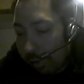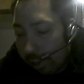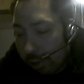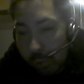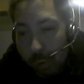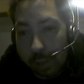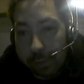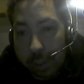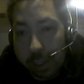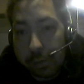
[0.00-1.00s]
there as one of
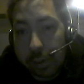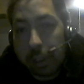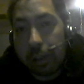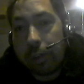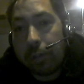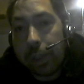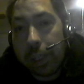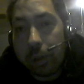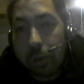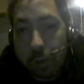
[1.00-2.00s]
the lived and learned
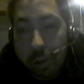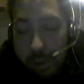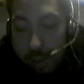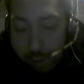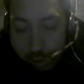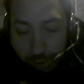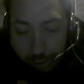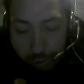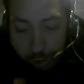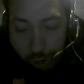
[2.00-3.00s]
videos
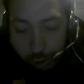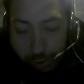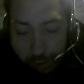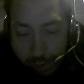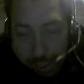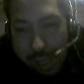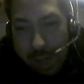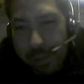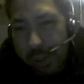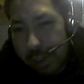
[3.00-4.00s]
to show you that not
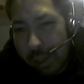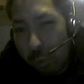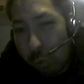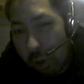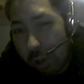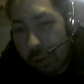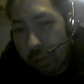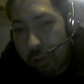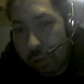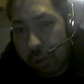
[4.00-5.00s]
everything
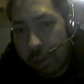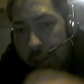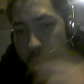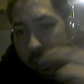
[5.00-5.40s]
works the